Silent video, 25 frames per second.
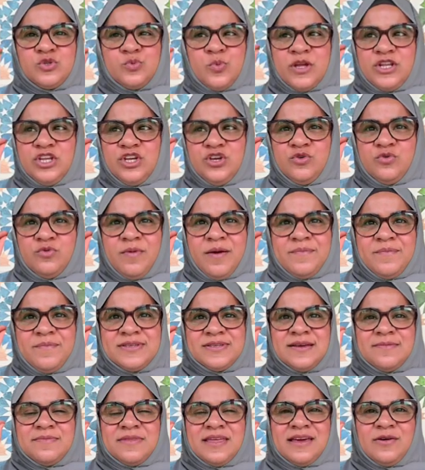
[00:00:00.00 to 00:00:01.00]
the
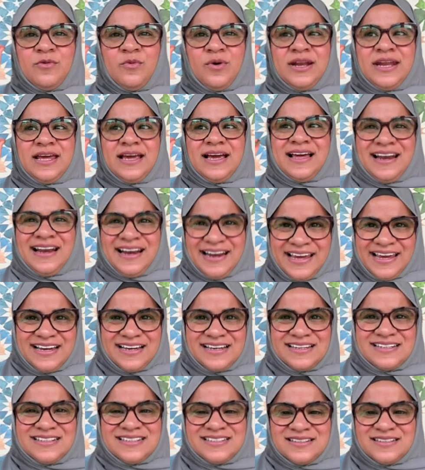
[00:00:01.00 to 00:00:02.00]
moments when you remember
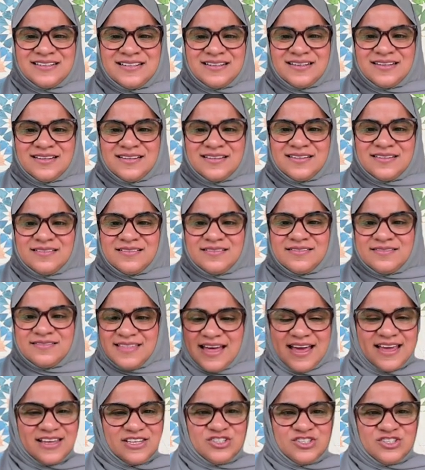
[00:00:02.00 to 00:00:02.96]
something when it clicked,